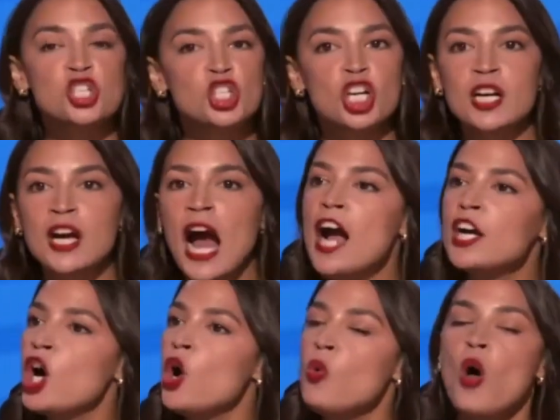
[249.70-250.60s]
And
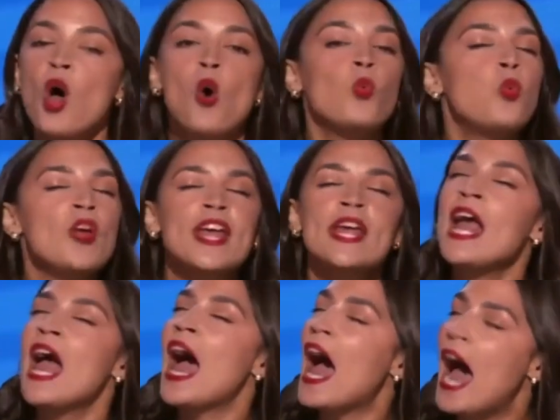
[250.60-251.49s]
Chicago,
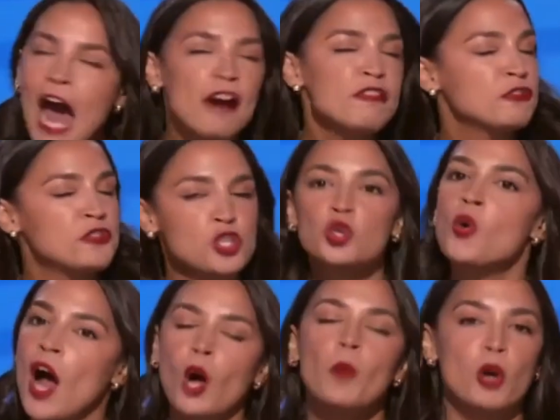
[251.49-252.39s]
we have
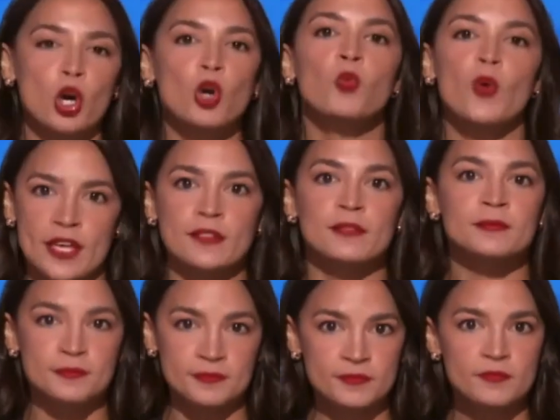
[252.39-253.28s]
to help her
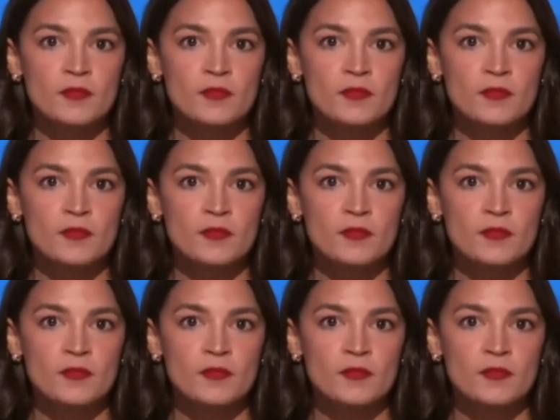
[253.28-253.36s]
win.